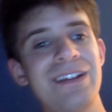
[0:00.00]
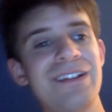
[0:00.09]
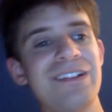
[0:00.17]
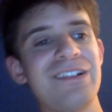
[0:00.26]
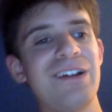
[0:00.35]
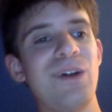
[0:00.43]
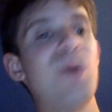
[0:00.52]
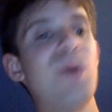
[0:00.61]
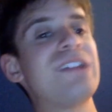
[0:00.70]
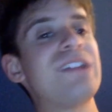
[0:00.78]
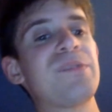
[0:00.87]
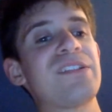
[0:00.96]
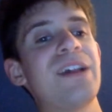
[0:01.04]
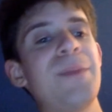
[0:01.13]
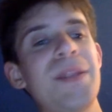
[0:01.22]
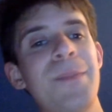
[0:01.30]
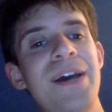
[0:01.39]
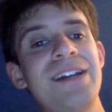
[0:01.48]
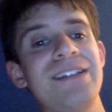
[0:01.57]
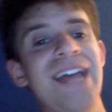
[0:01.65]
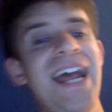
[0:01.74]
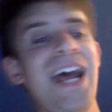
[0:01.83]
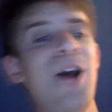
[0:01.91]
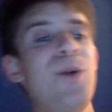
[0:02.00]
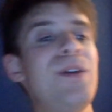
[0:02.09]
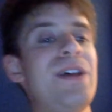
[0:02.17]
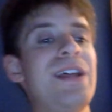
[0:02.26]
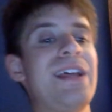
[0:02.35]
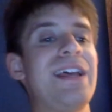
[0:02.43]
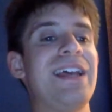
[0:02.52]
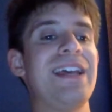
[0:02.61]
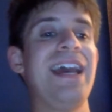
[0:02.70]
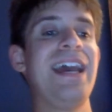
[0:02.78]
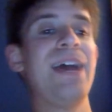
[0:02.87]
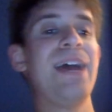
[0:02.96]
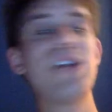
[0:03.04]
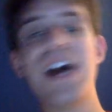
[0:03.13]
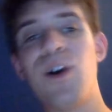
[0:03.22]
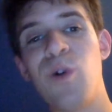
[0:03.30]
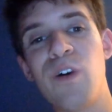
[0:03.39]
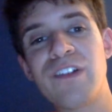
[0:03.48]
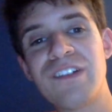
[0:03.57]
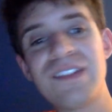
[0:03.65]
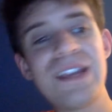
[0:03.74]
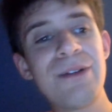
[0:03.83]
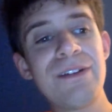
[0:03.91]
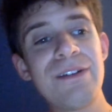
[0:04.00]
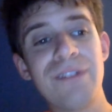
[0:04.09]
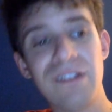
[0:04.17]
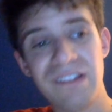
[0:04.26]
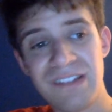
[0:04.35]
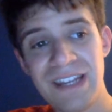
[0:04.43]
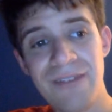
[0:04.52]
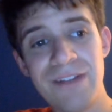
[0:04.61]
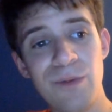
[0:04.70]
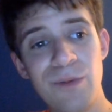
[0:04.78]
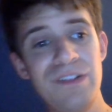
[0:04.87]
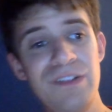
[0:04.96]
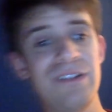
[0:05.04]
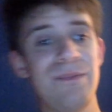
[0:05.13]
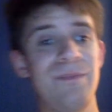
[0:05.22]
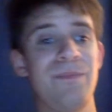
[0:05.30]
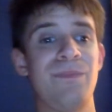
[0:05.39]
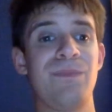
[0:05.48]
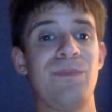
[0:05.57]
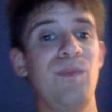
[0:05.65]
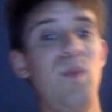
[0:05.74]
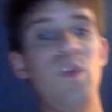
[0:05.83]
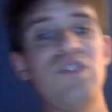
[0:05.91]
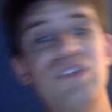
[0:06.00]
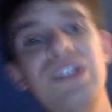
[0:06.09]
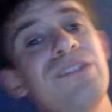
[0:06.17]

So Owens ended up slamming the mic down, and we got Austin Theory versus Kevin Owens, which this